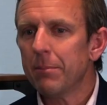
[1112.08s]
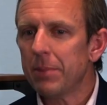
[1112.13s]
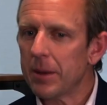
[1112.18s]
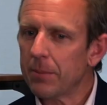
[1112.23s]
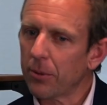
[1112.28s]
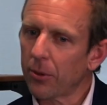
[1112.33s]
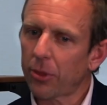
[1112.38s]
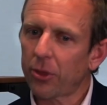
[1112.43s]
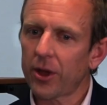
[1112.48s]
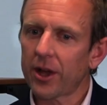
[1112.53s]

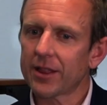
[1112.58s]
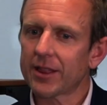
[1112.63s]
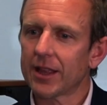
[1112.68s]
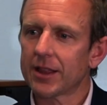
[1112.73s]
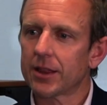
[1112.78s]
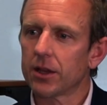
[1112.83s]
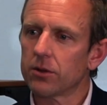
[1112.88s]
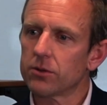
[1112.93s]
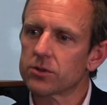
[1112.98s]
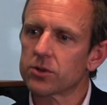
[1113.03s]
People think
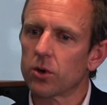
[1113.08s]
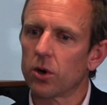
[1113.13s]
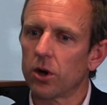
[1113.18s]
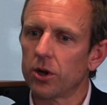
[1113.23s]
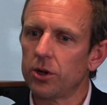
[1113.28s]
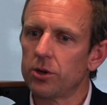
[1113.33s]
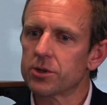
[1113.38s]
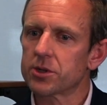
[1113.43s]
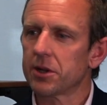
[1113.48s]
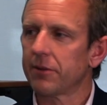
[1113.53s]
that those are
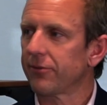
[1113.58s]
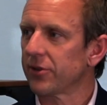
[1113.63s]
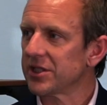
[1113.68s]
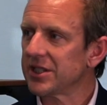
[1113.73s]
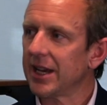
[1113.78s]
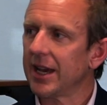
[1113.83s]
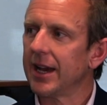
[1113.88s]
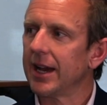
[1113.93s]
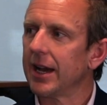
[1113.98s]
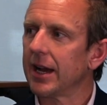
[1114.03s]
usually for
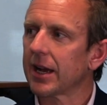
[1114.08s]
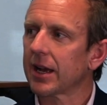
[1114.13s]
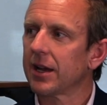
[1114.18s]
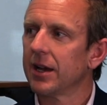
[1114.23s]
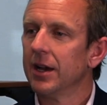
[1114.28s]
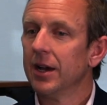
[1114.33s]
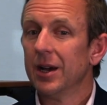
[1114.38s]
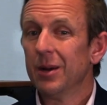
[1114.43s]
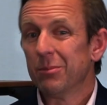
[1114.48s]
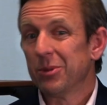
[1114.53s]
tech,
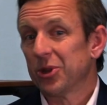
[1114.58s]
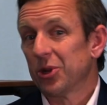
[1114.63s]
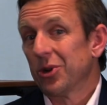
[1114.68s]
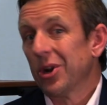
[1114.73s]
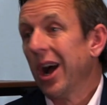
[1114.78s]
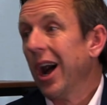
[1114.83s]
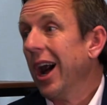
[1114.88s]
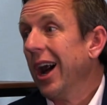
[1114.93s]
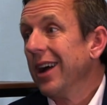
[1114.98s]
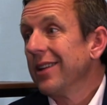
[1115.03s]
but they're
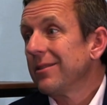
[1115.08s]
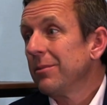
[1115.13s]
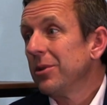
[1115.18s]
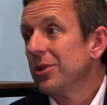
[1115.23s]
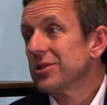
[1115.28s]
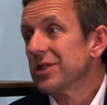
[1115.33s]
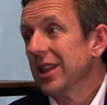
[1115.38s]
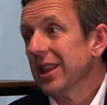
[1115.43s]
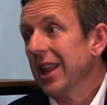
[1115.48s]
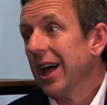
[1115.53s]
not. I mean,
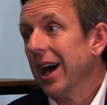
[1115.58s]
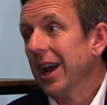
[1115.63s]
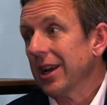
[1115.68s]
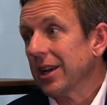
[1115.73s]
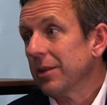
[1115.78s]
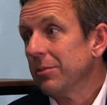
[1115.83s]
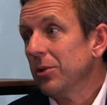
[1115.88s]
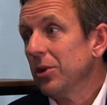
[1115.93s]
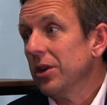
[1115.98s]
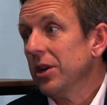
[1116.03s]
there's a lot
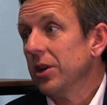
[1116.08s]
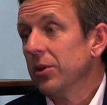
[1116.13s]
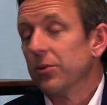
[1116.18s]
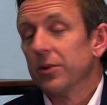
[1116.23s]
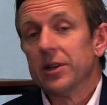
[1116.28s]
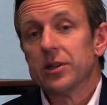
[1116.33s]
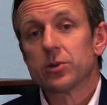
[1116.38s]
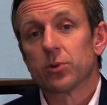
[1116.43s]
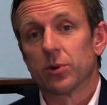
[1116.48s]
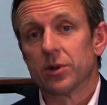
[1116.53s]
of community
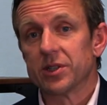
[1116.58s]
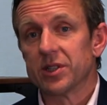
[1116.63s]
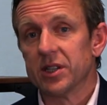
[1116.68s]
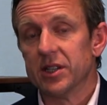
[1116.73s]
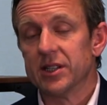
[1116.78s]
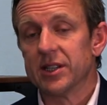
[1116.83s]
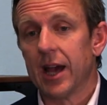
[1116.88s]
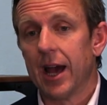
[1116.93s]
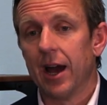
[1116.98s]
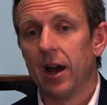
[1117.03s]

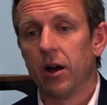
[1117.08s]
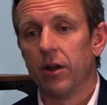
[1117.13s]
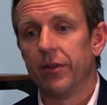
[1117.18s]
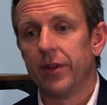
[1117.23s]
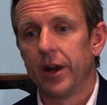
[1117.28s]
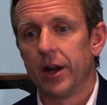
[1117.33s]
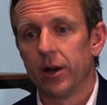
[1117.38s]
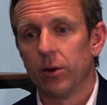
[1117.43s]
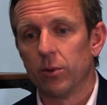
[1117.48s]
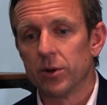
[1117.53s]
resources out
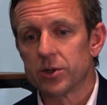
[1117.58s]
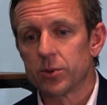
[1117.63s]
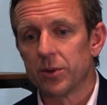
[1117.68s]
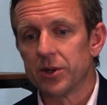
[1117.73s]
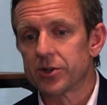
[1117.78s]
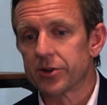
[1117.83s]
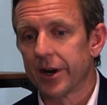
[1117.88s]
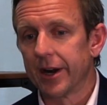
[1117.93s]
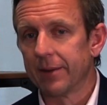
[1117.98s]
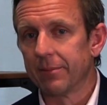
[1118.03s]
there, which
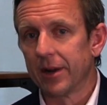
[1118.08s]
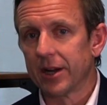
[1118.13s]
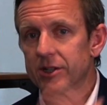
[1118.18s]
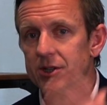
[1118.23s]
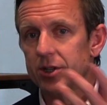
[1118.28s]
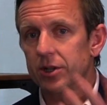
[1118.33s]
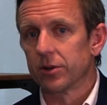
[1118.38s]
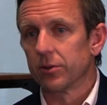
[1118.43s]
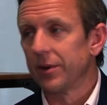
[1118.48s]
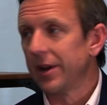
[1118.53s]
we try to make
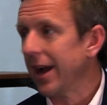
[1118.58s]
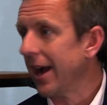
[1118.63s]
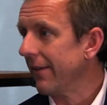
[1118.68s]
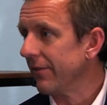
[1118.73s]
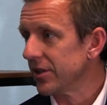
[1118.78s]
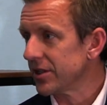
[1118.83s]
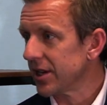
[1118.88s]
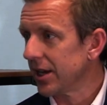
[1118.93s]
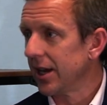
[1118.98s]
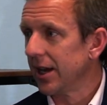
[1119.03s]
sure we
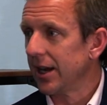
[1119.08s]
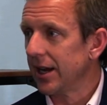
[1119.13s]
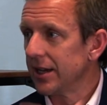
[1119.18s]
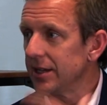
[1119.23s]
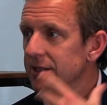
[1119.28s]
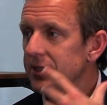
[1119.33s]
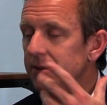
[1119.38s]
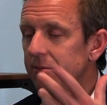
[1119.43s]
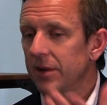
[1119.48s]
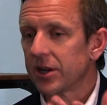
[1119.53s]

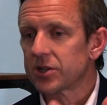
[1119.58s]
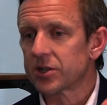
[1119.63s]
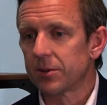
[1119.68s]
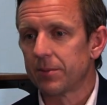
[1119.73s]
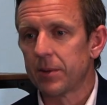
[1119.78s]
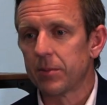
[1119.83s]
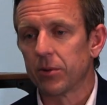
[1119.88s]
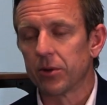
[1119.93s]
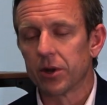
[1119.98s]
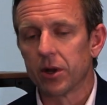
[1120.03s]
advertise and make sure
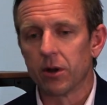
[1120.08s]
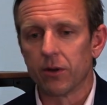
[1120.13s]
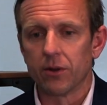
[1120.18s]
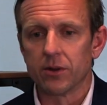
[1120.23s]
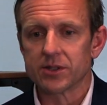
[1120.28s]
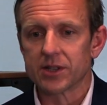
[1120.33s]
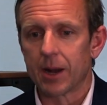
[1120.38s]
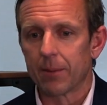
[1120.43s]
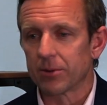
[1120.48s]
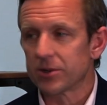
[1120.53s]
people know
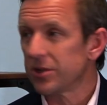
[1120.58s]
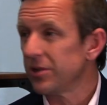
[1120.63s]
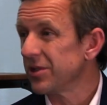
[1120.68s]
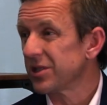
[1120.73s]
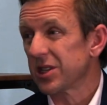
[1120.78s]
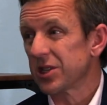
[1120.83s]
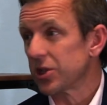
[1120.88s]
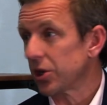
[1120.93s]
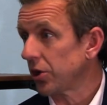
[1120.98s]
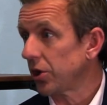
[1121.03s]
those opportunities
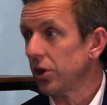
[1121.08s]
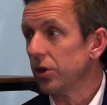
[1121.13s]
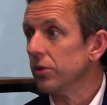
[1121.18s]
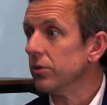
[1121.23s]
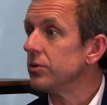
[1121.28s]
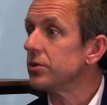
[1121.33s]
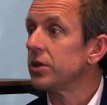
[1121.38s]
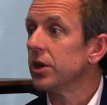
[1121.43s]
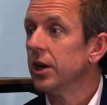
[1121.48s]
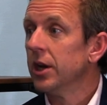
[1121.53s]
because they're
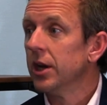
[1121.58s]
huge.